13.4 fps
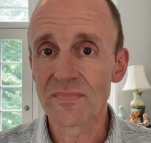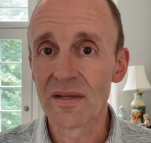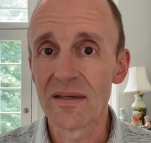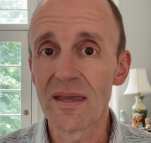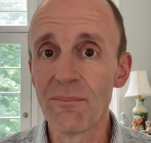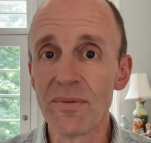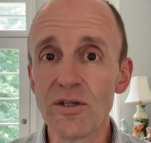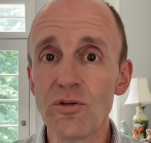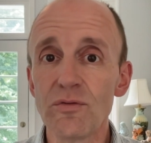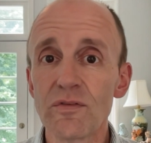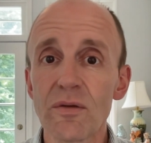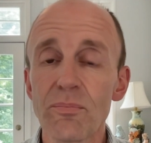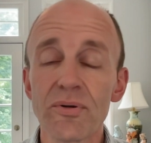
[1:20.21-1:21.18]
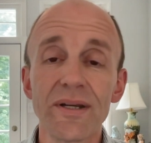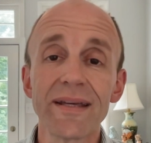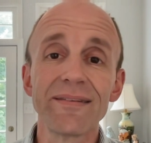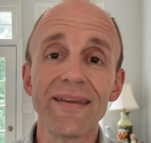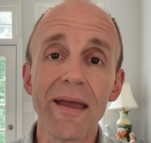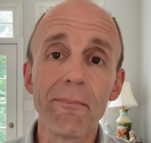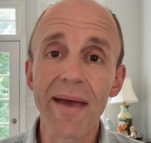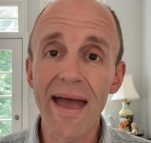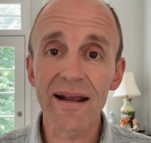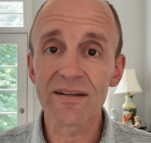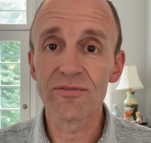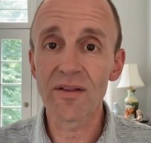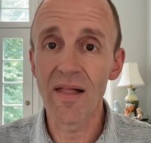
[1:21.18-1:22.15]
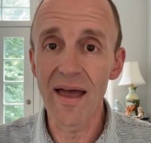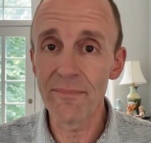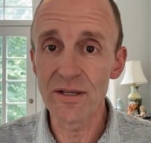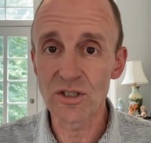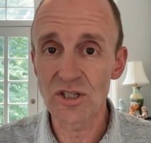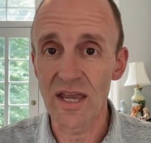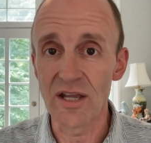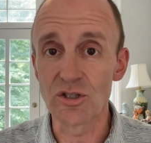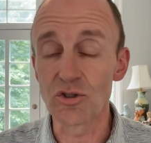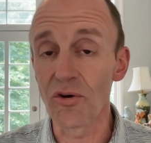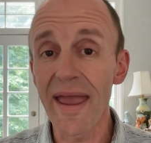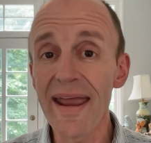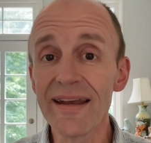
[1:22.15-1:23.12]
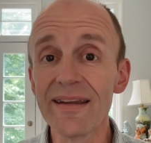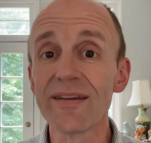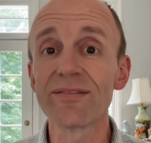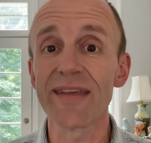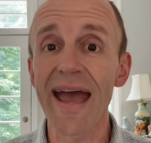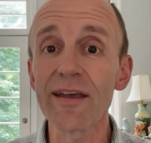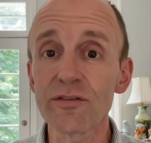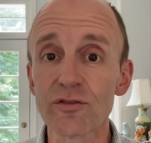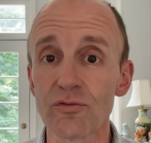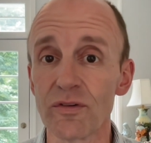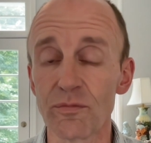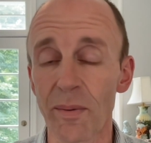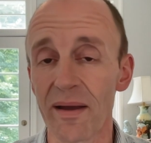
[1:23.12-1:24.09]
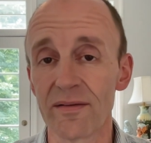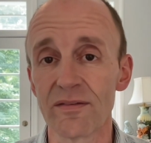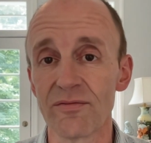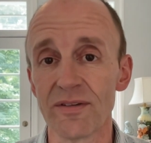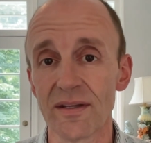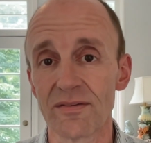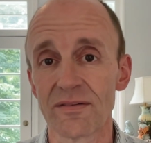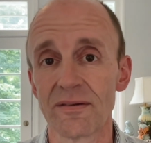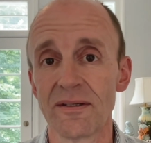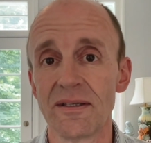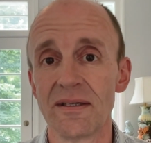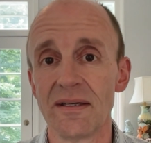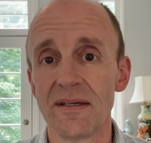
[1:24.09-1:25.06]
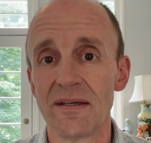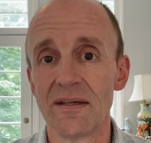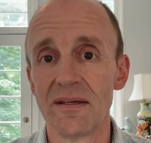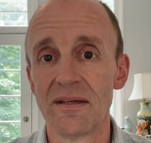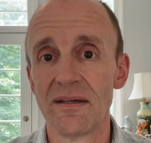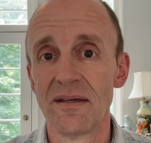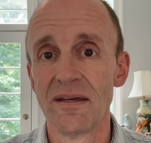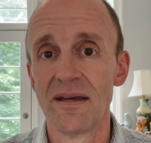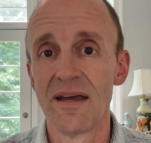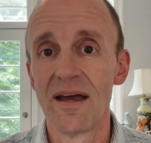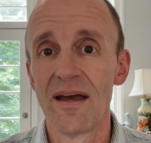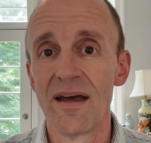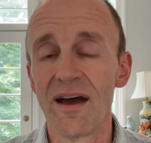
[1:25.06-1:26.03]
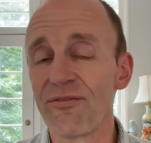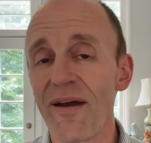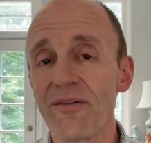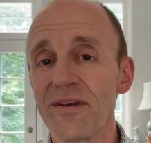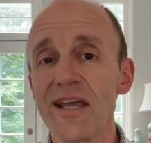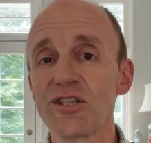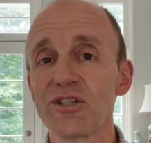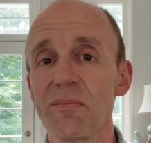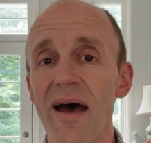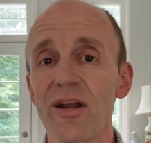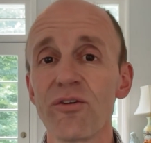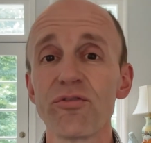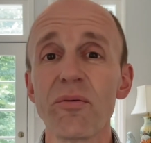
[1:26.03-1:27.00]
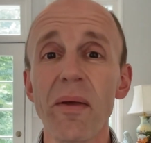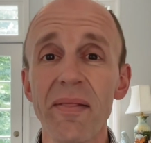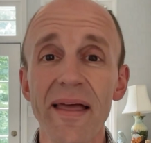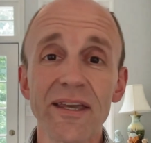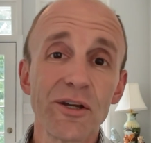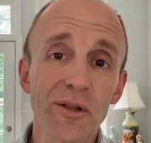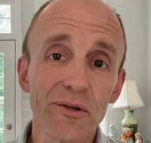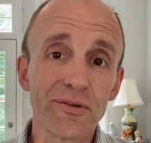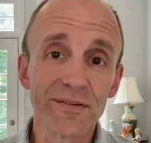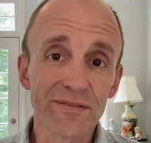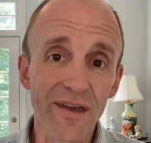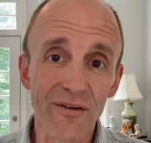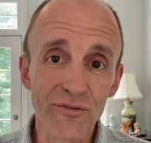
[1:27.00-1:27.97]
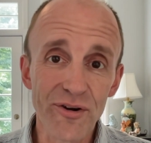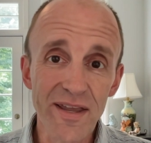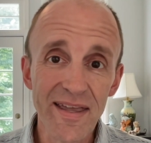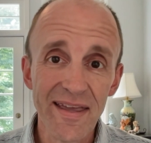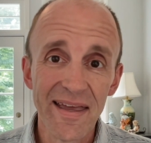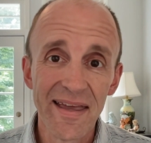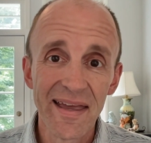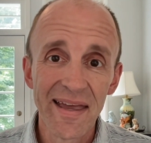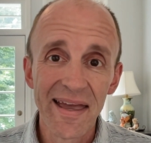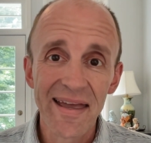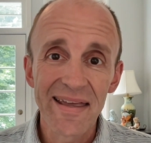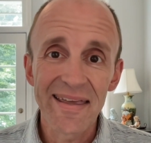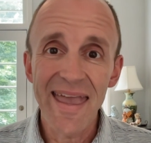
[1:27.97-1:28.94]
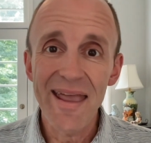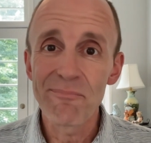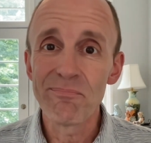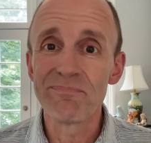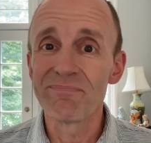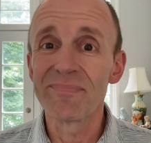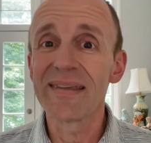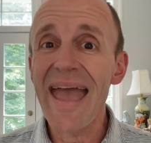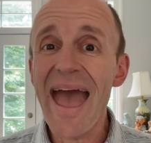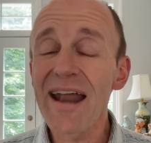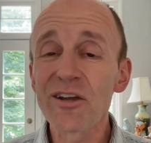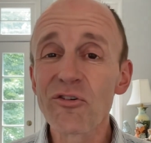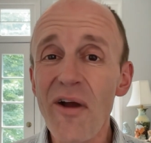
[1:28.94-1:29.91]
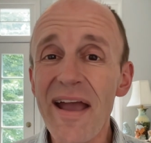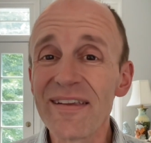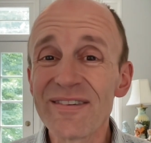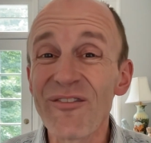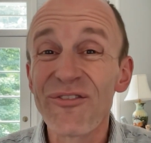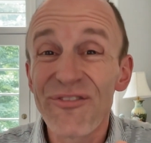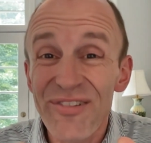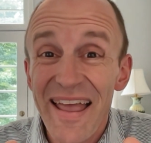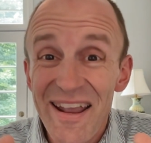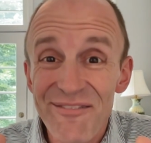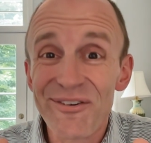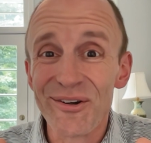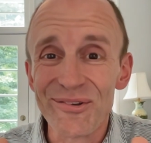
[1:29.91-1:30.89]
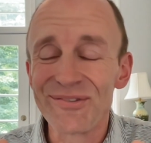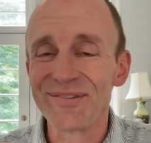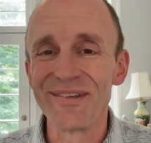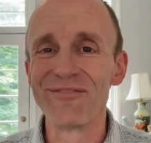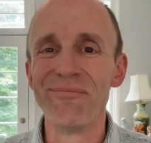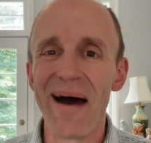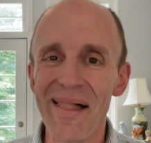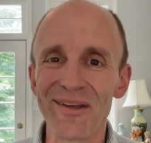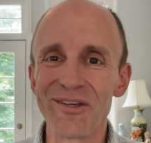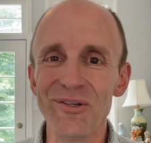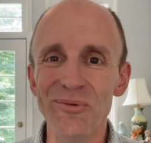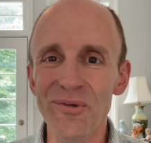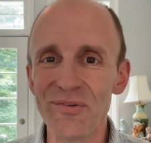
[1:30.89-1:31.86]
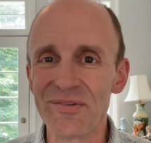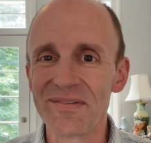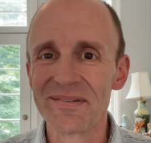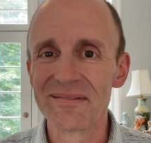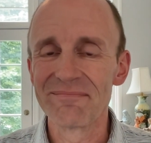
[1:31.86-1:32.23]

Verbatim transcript: can be used to predict the impact of climate change or aid in disaster responsiveness. A foundation model for molecular discovery can categorize the flavors of molecules,